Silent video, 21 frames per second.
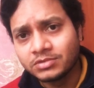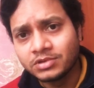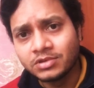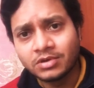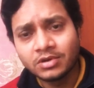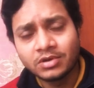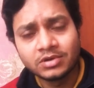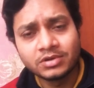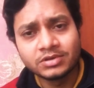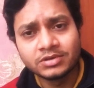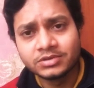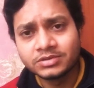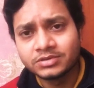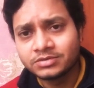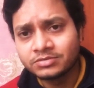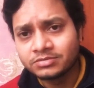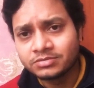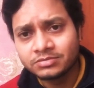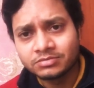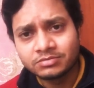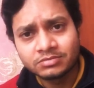dollars,
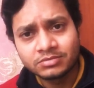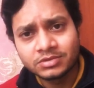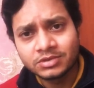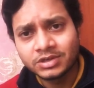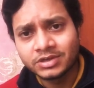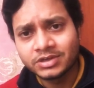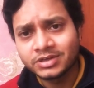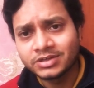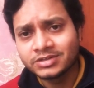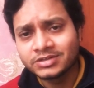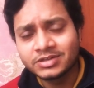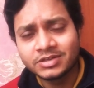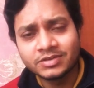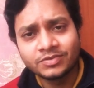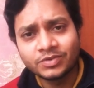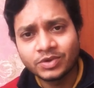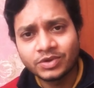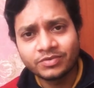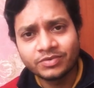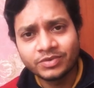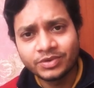currency,
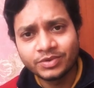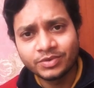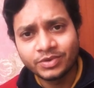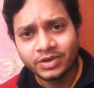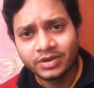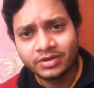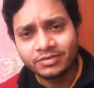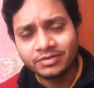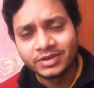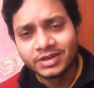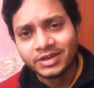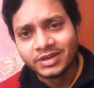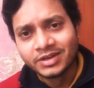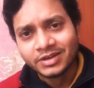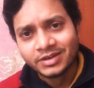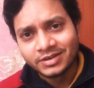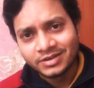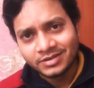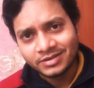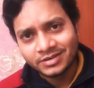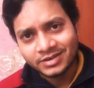whatever you have.
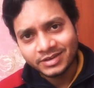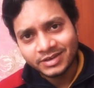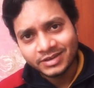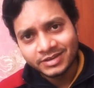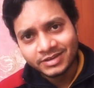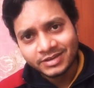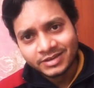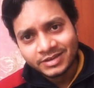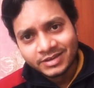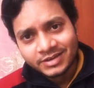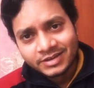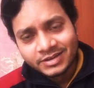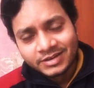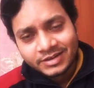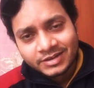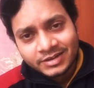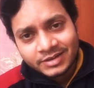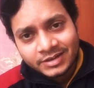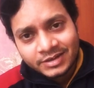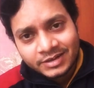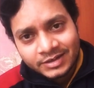Okay,
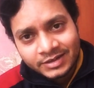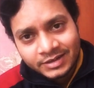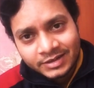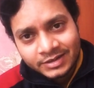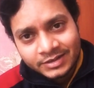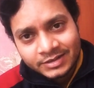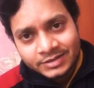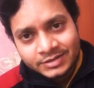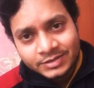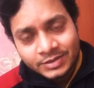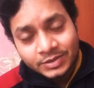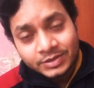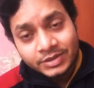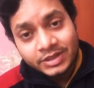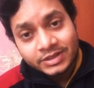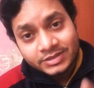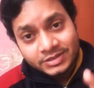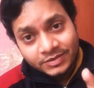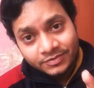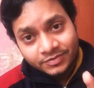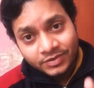so
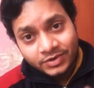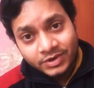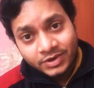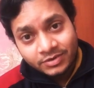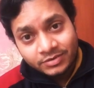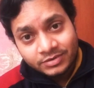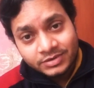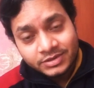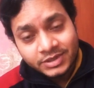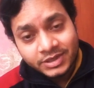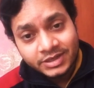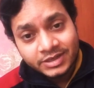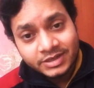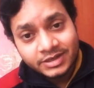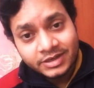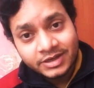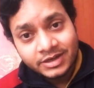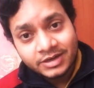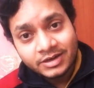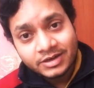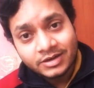that's it for now. Take
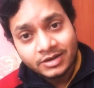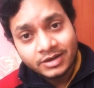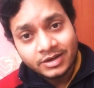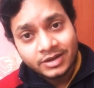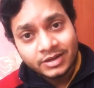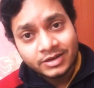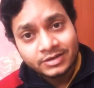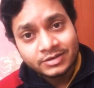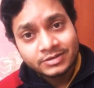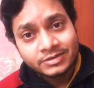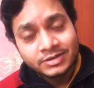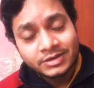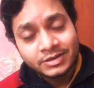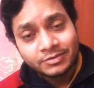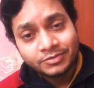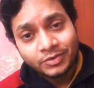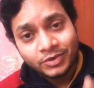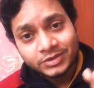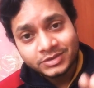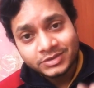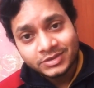care and
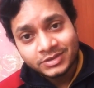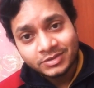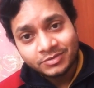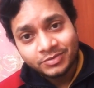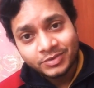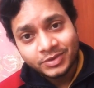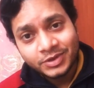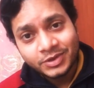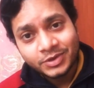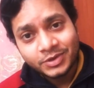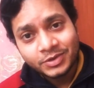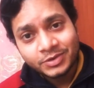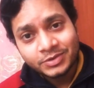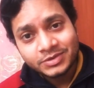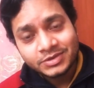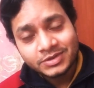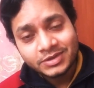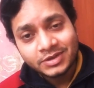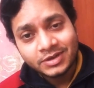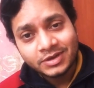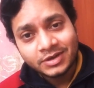keep watching the videos.
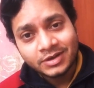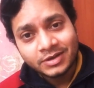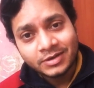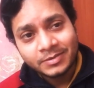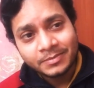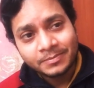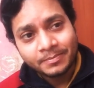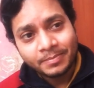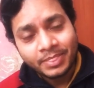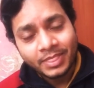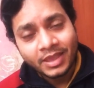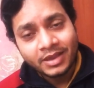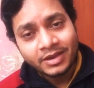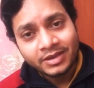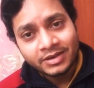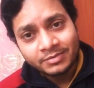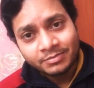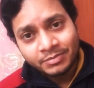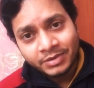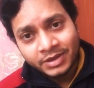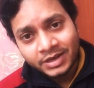
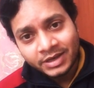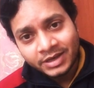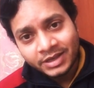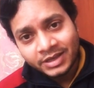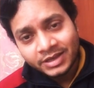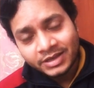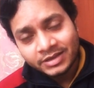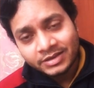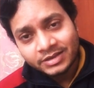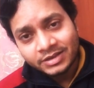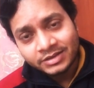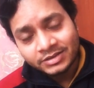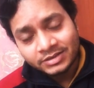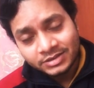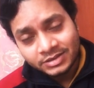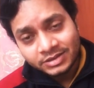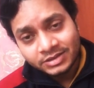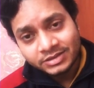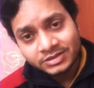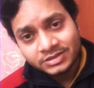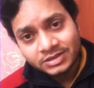In my link in
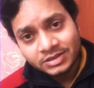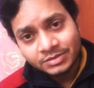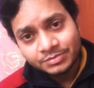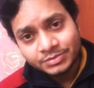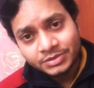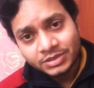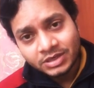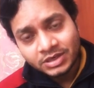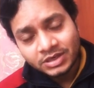the description,